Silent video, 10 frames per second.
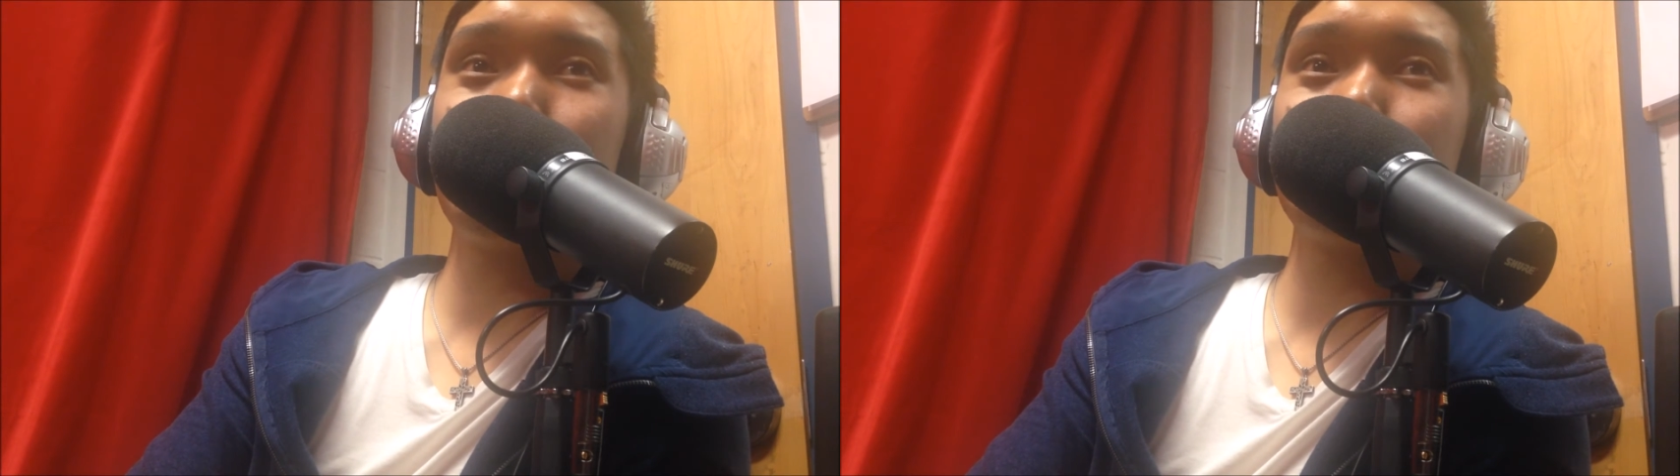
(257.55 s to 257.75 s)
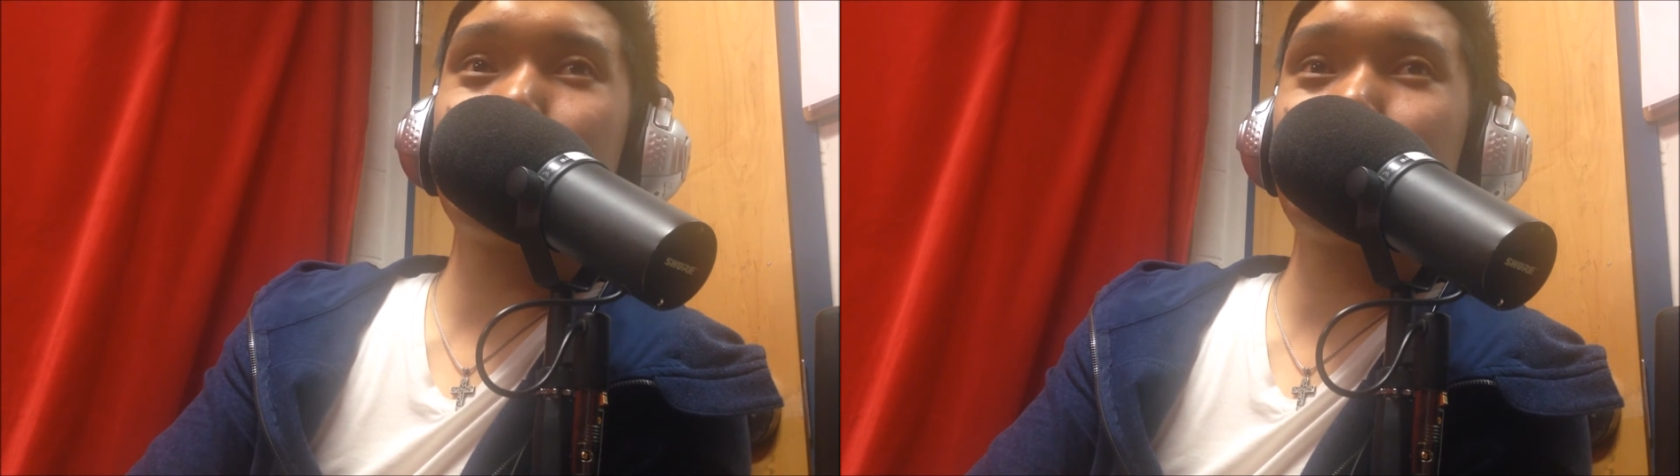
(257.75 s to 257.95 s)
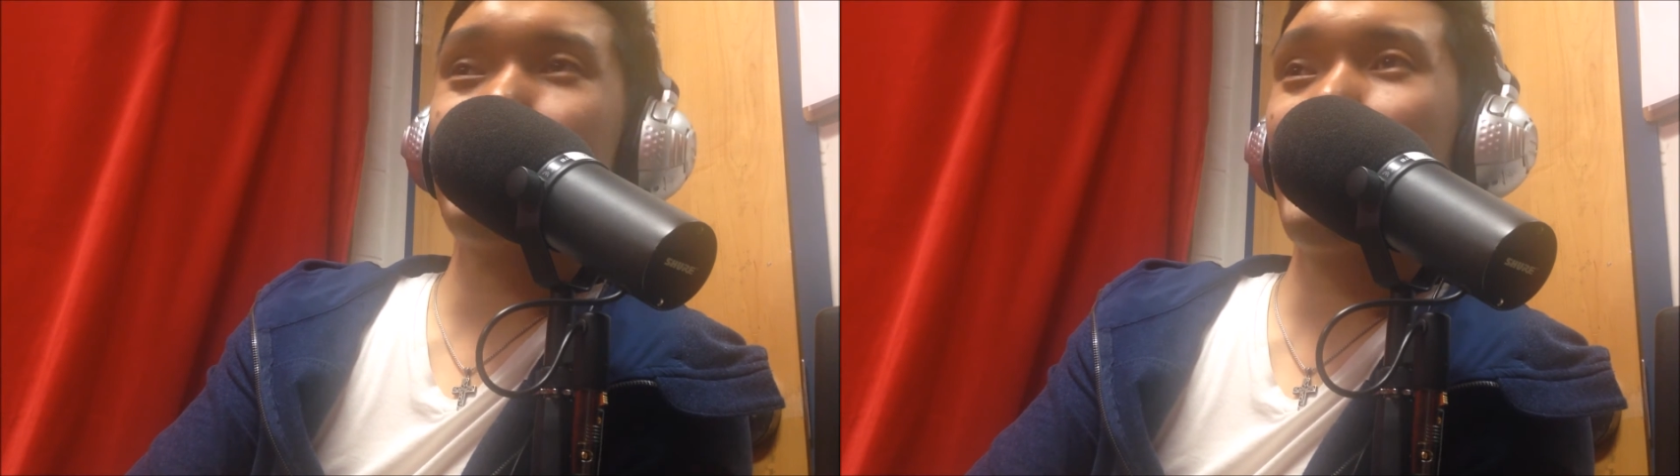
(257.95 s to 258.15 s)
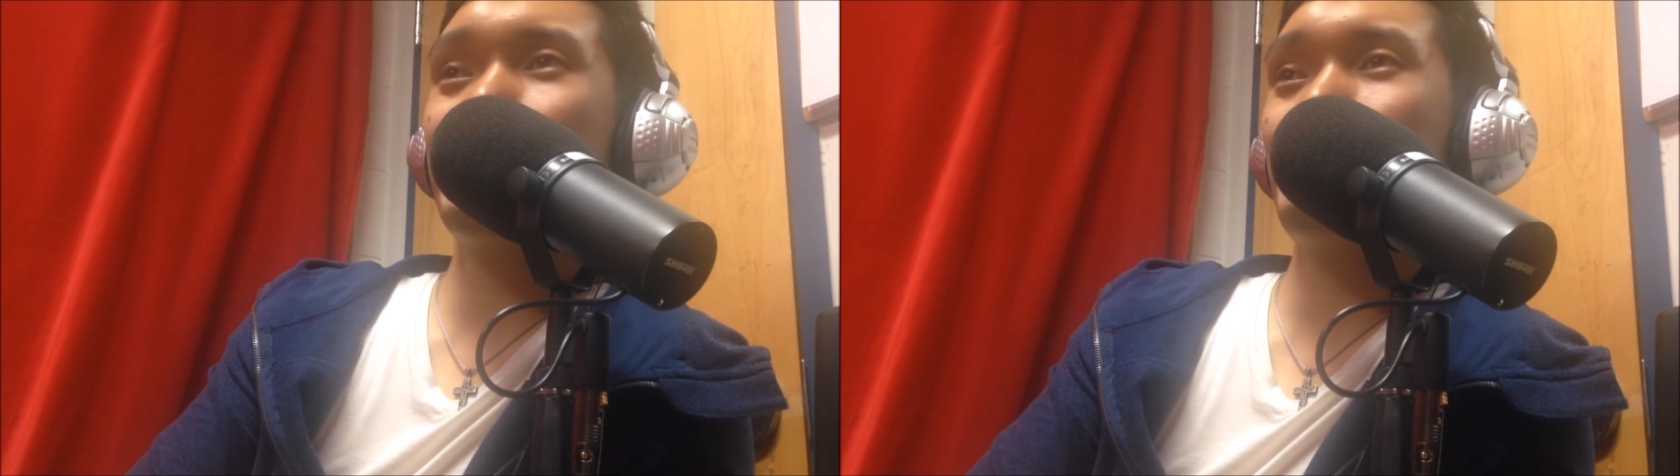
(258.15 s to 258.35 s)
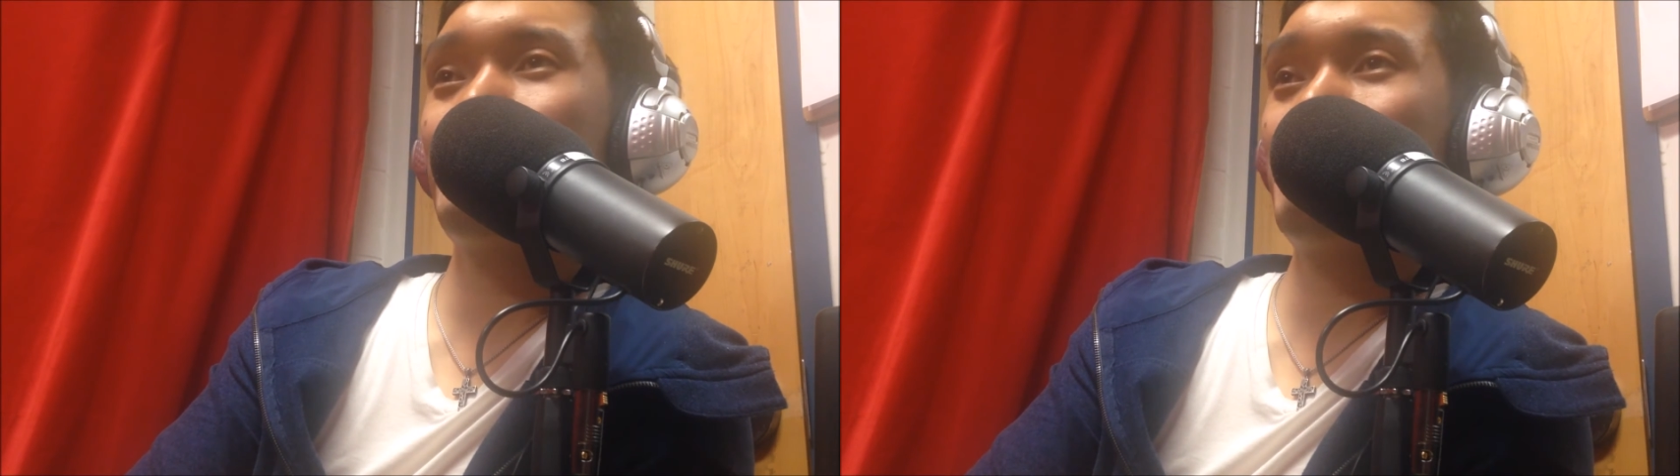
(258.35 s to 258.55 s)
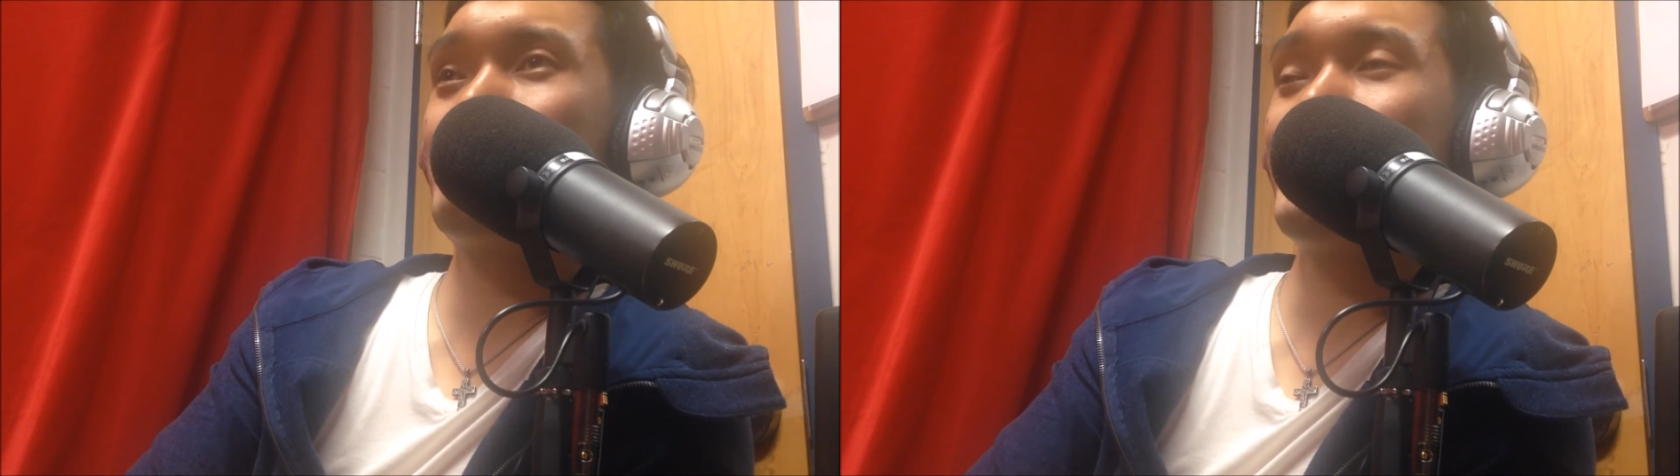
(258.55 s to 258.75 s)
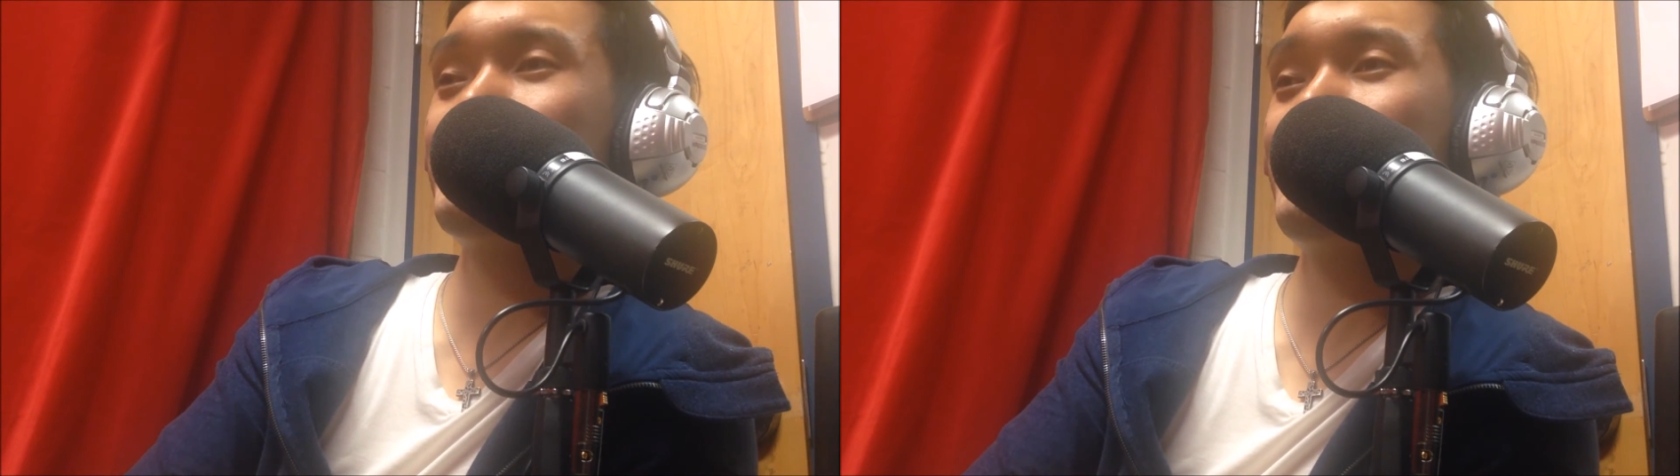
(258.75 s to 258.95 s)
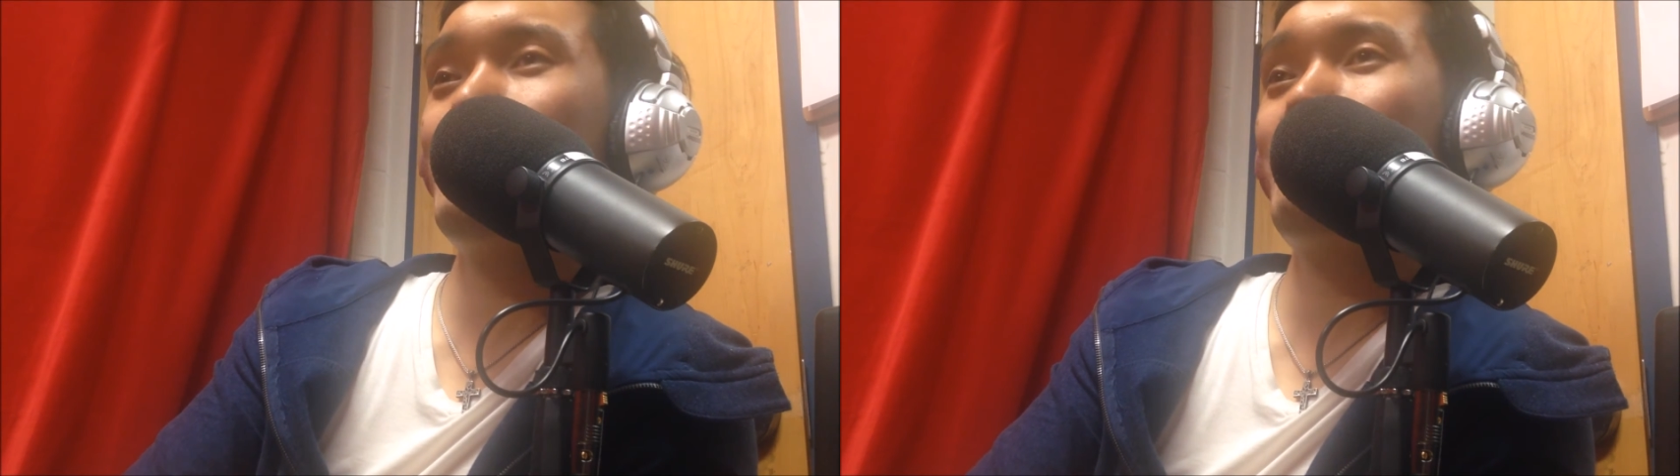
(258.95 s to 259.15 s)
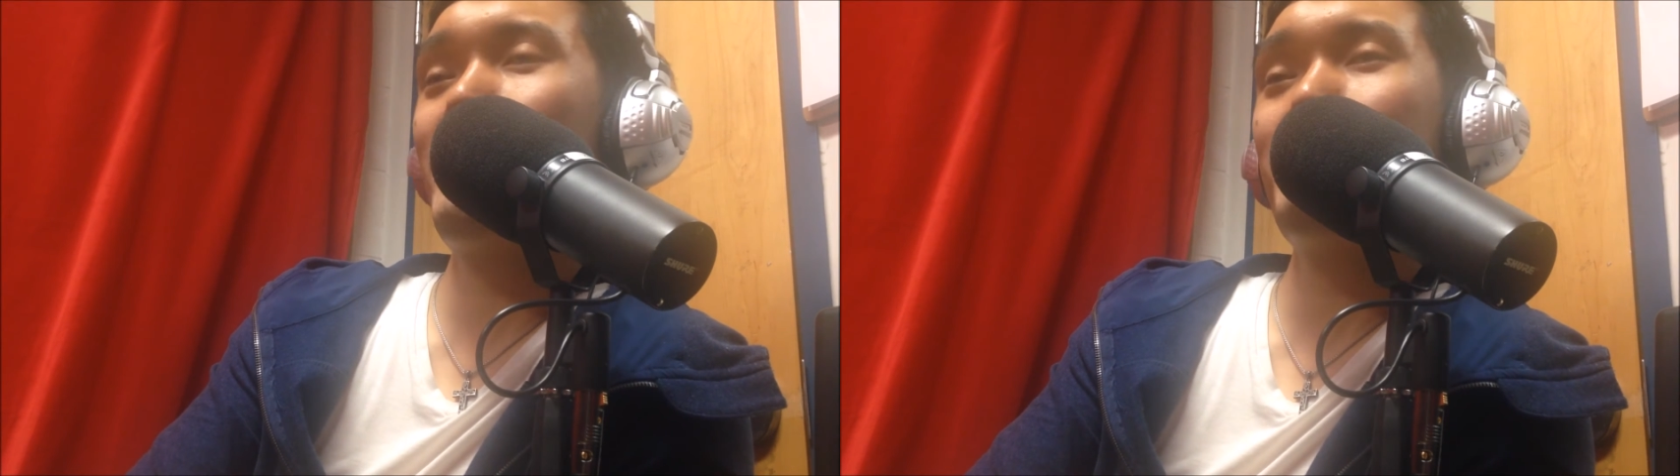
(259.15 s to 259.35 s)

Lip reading: and sad, so depressing. Right?